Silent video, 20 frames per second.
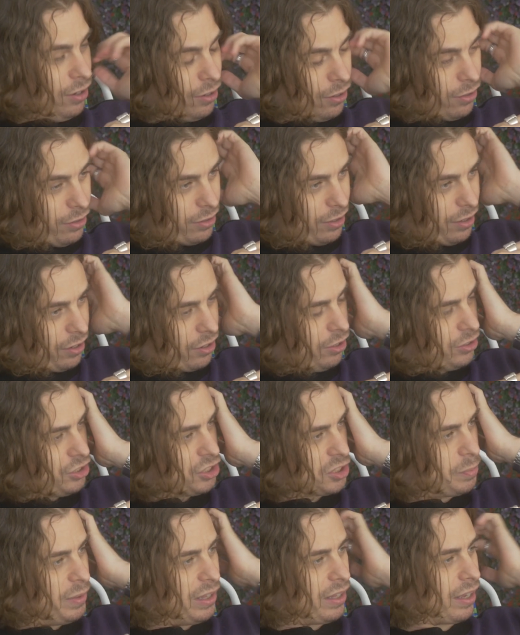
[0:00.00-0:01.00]
know. It could
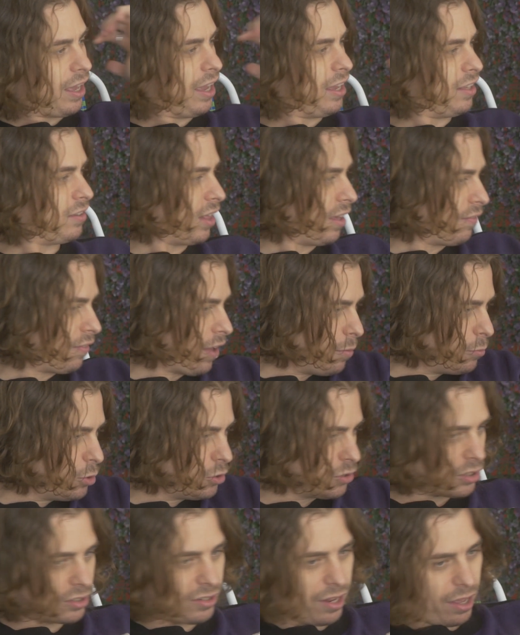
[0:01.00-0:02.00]
just be like, hey, they've got
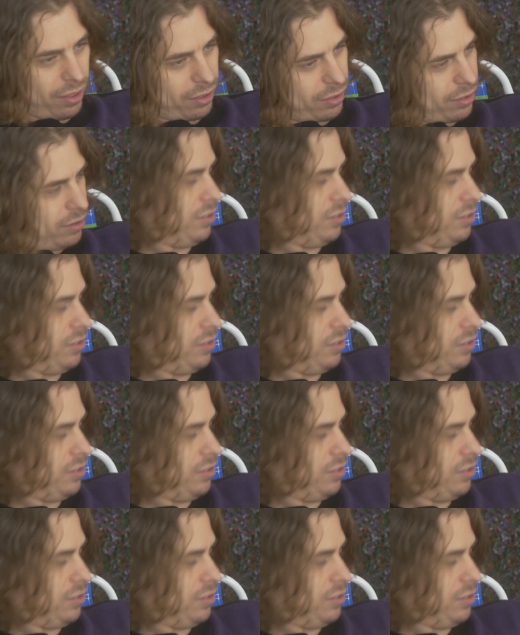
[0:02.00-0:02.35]
music talent.